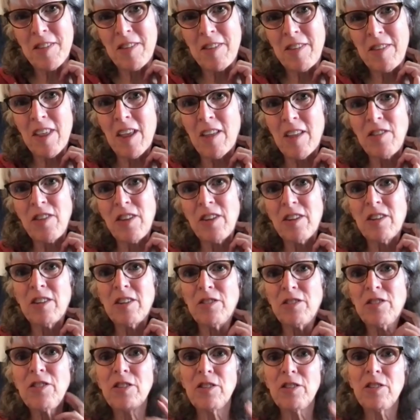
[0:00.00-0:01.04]
that
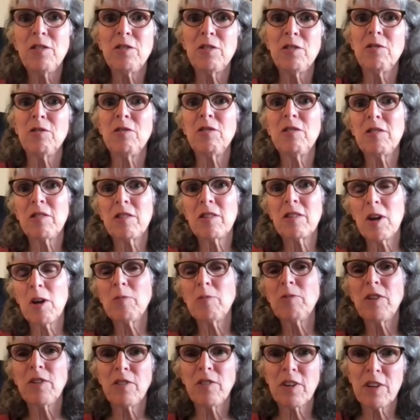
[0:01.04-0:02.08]
they'll too come
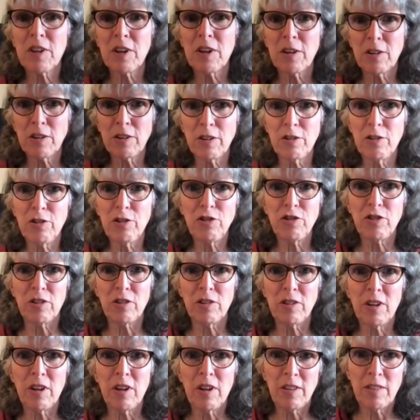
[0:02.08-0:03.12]
to the
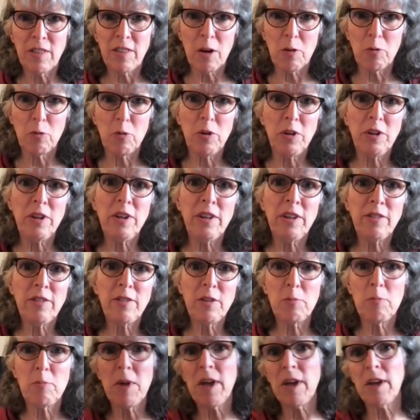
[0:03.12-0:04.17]
conclusion that we need
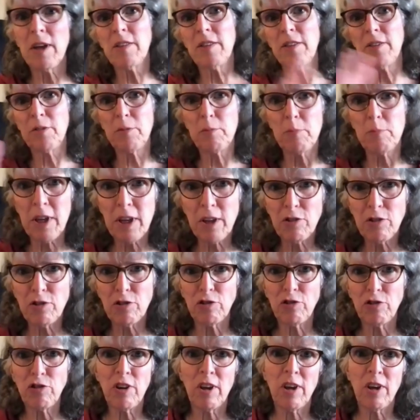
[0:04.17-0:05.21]
to make this major
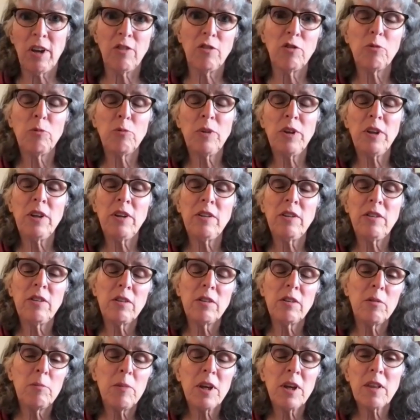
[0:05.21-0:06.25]
change, and we need
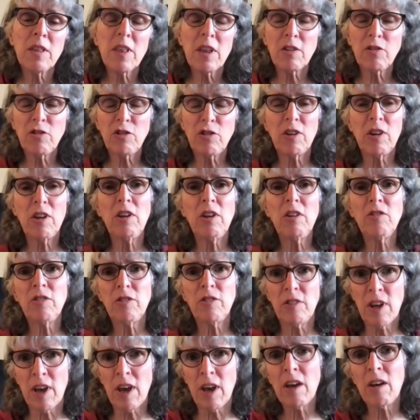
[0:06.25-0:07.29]
to make that change
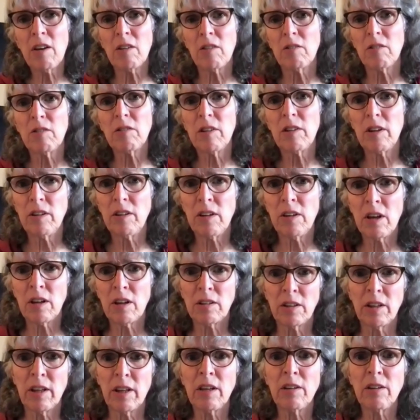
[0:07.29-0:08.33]
now and not
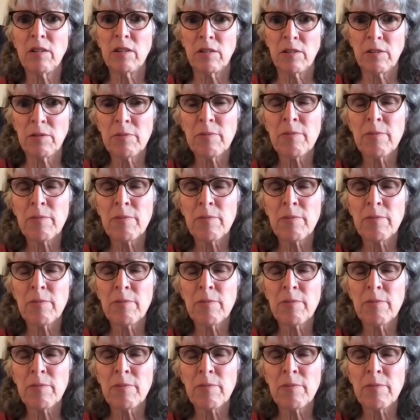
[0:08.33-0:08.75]
later.